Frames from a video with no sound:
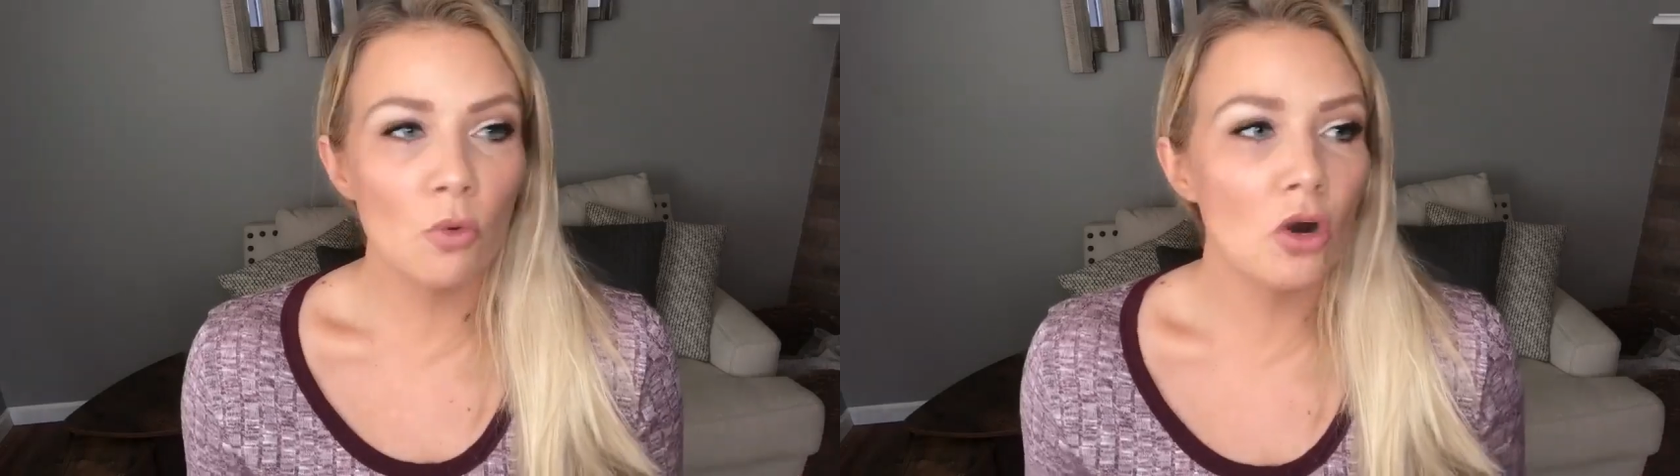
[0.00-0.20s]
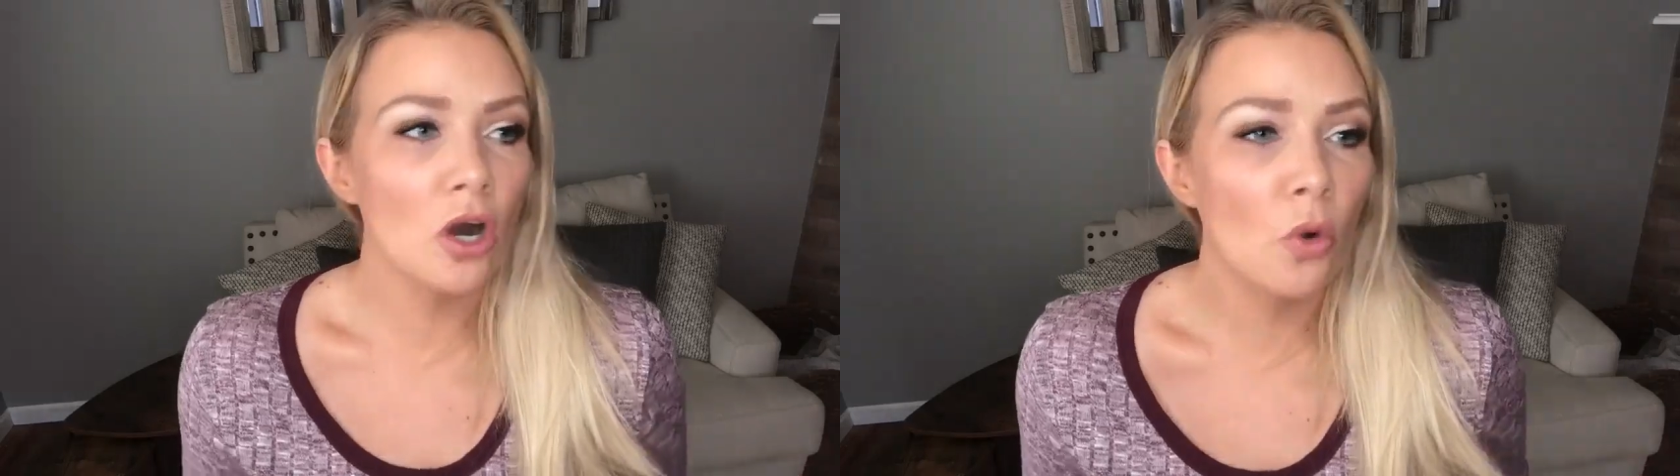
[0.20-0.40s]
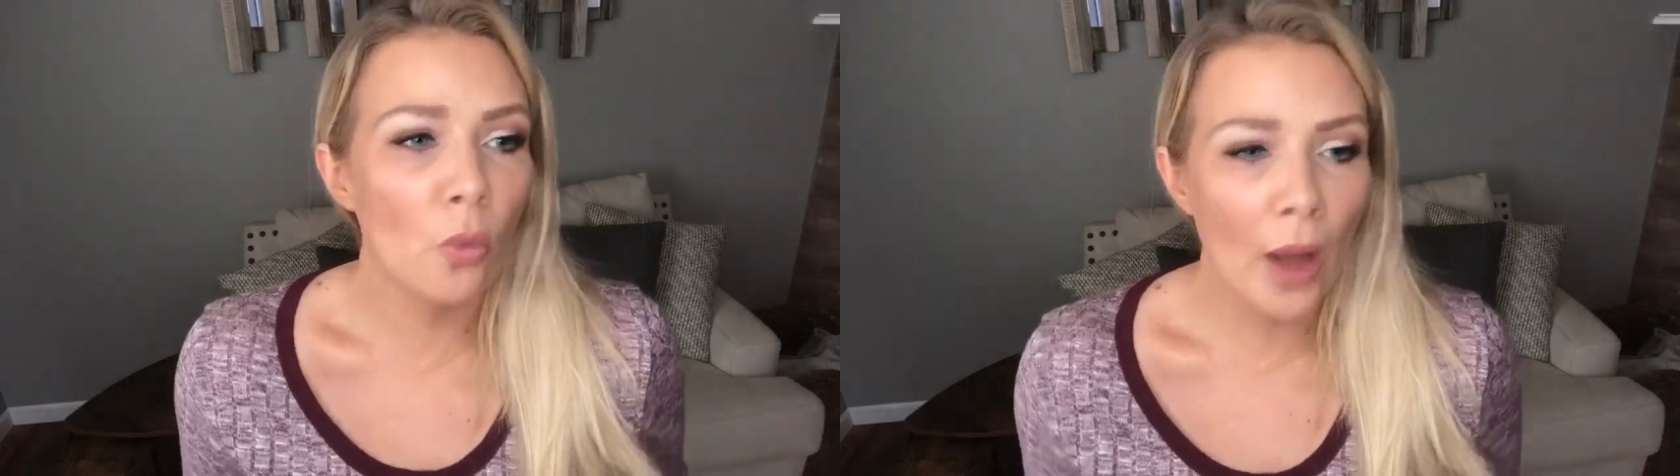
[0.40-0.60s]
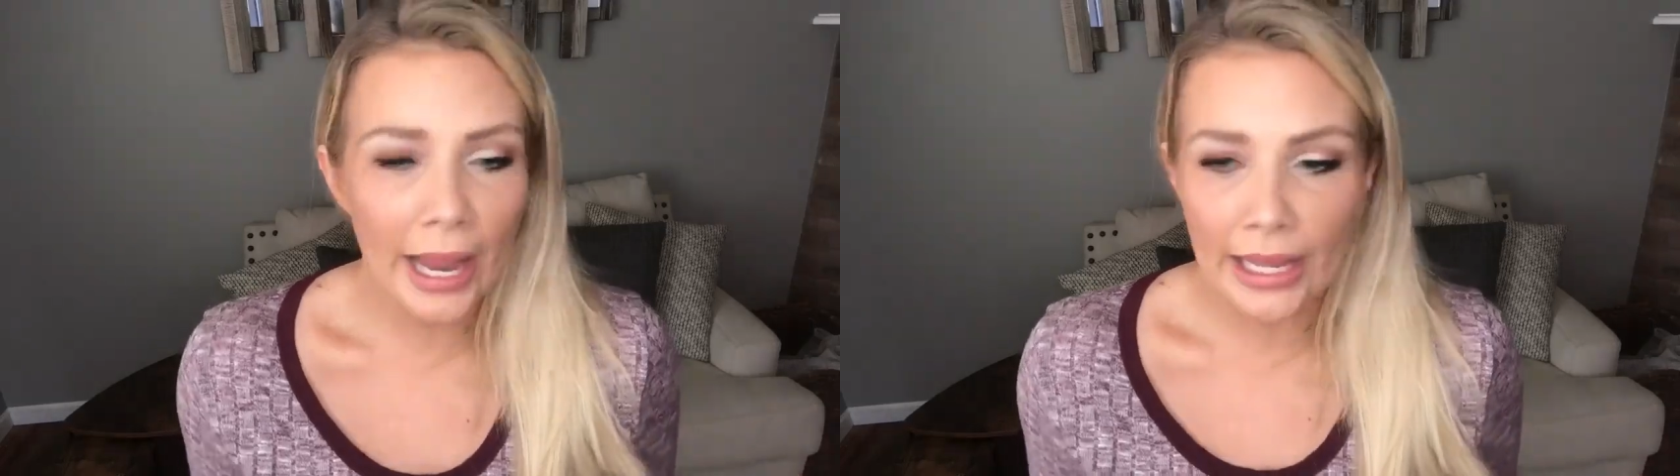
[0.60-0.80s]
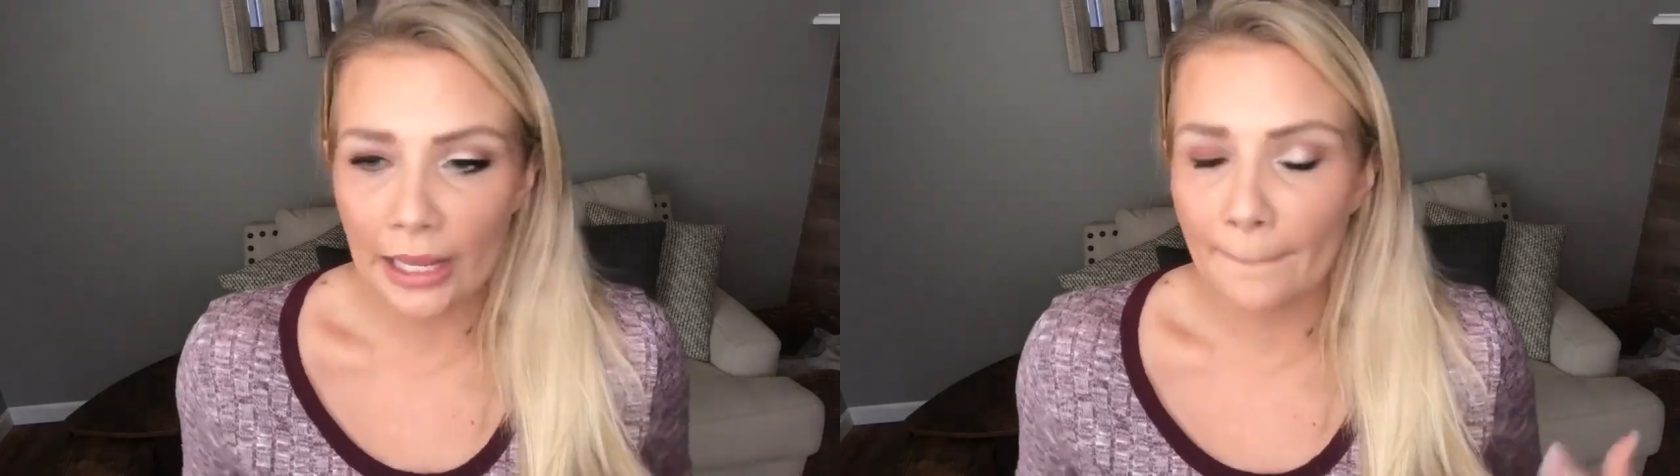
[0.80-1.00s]
more
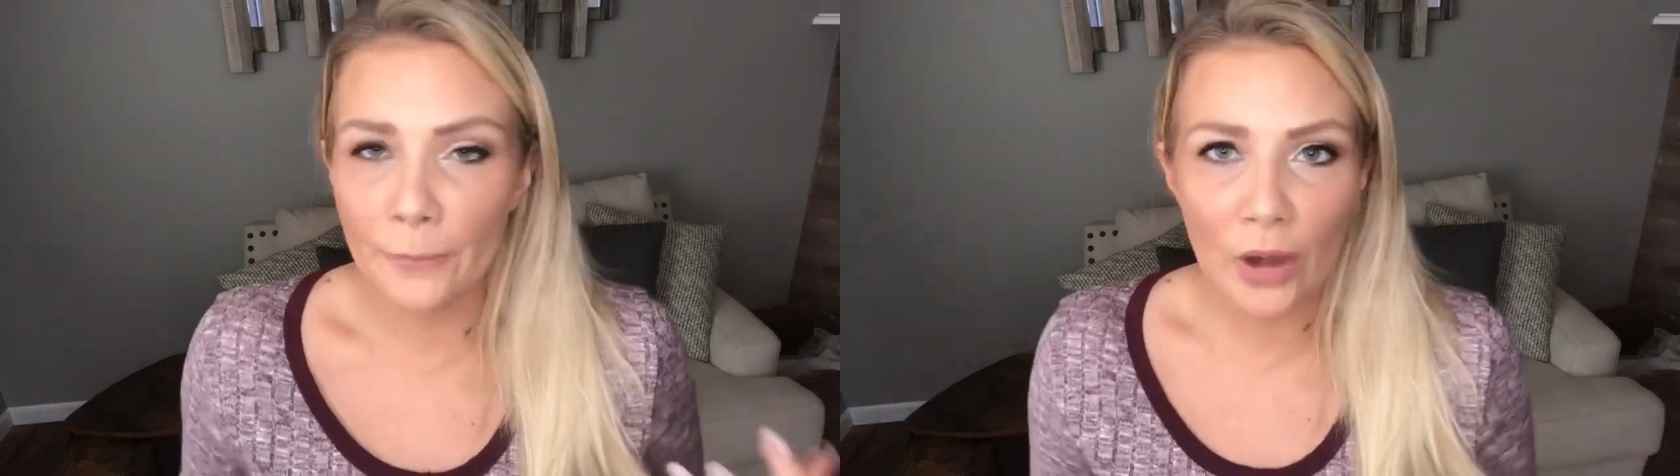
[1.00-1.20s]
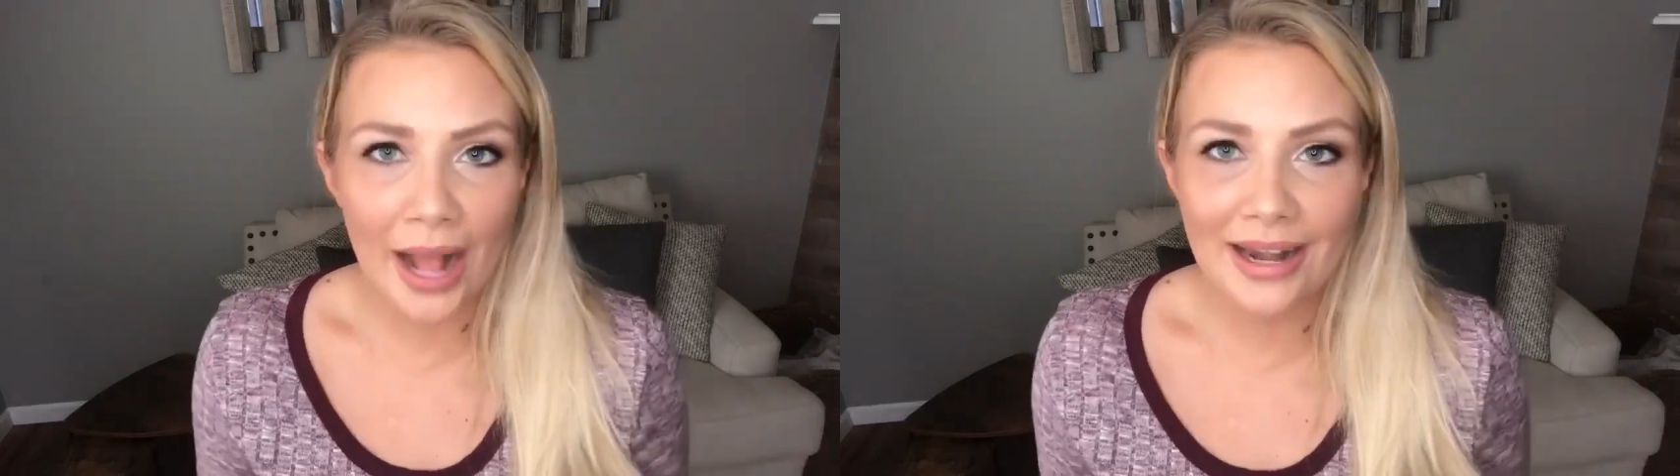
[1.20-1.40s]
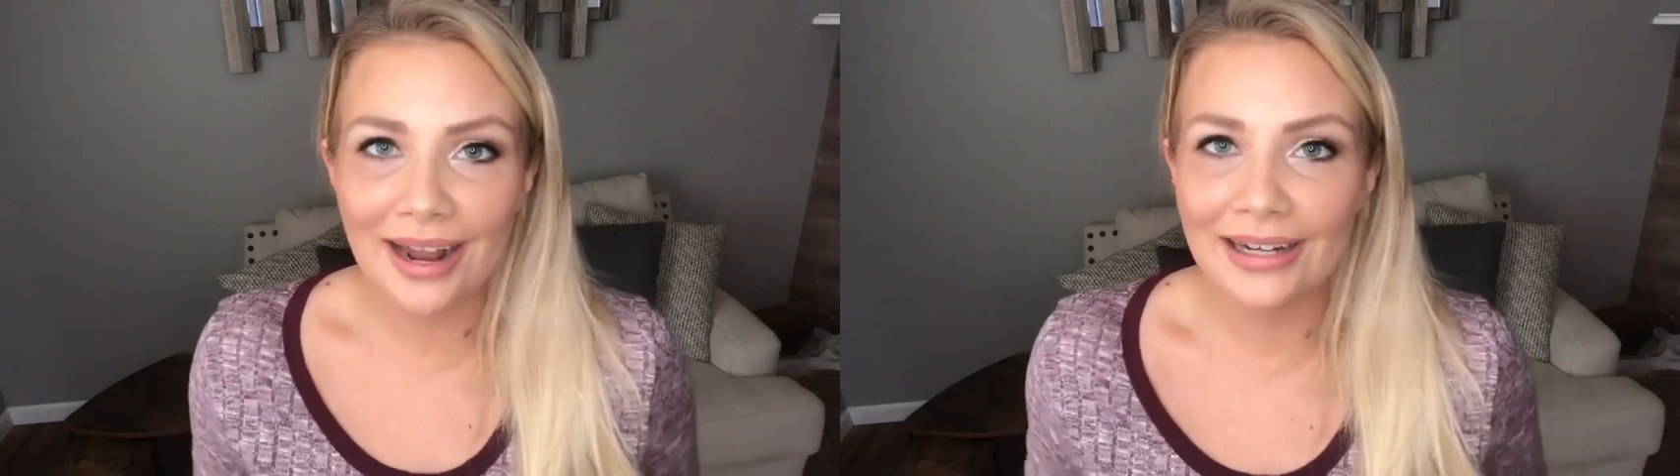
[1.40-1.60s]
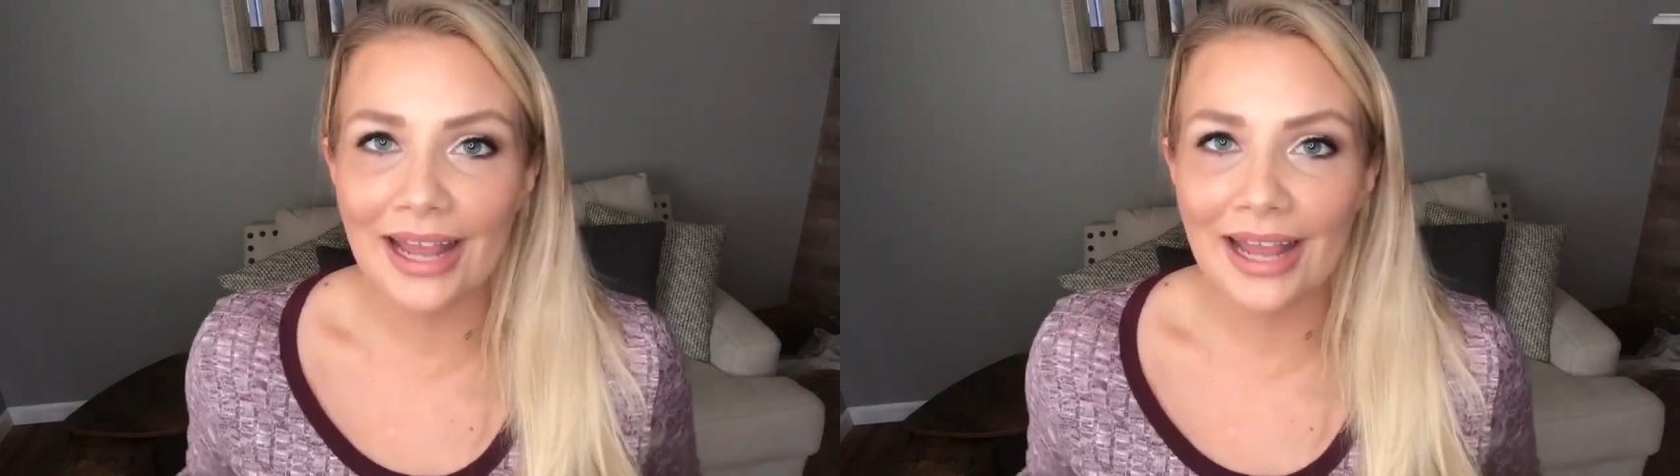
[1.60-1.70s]
awake and bright-eyed